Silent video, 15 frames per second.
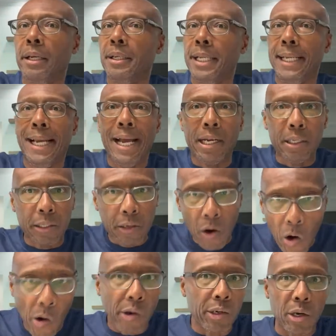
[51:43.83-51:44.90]
They got
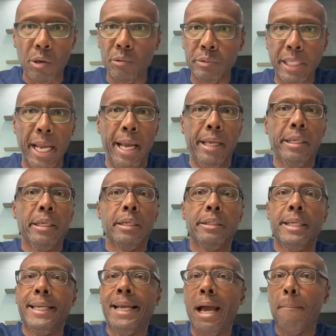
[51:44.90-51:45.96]
car loan debt.
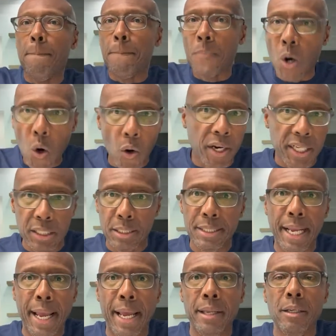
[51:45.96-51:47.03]
They got mortgage
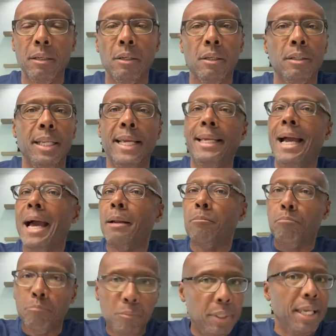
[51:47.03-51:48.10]
debt. They got
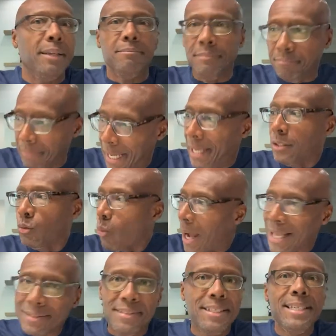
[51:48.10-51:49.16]

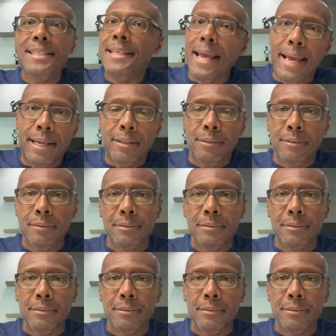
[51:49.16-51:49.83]
XYZ debt.